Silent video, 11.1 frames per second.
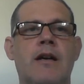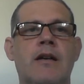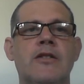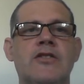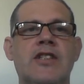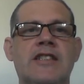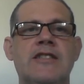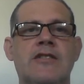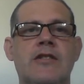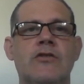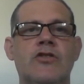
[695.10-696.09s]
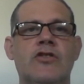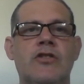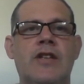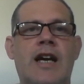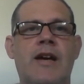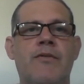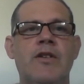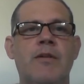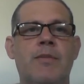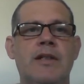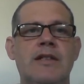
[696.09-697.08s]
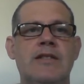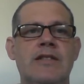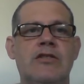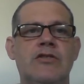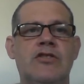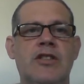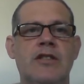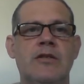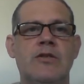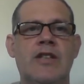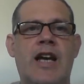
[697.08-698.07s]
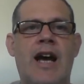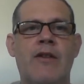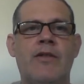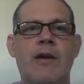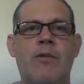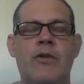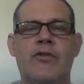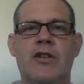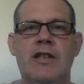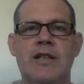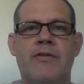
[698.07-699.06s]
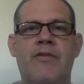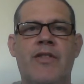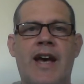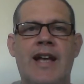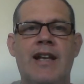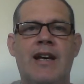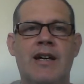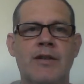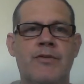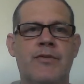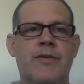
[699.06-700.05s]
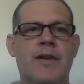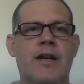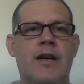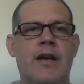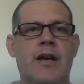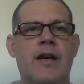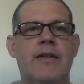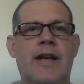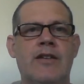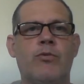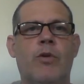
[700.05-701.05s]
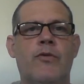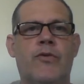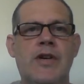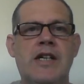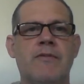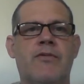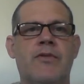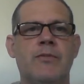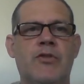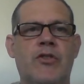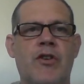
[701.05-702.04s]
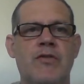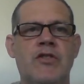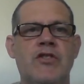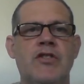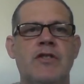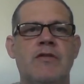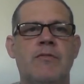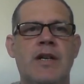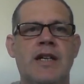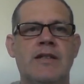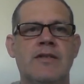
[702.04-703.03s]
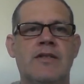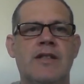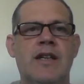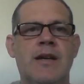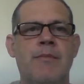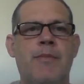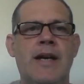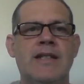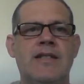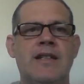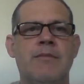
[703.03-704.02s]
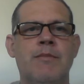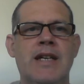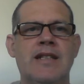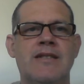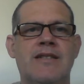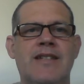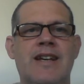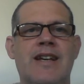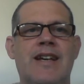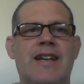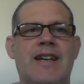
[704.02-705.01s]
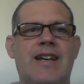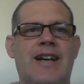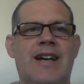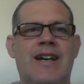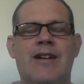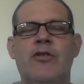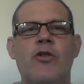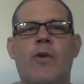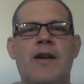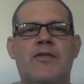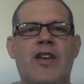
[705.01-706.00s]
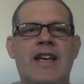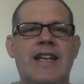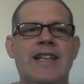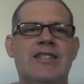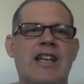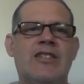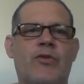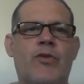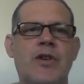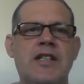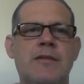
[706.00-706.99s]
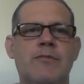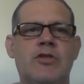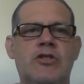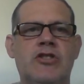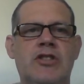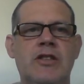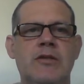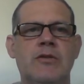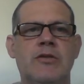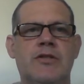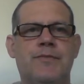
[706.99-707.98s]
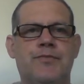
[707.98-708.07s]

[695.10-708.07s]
citizens should have the ability to choose how they want to live their life. That's what freedom from servitude means. It basically means, another way of saying it is freedom to choose.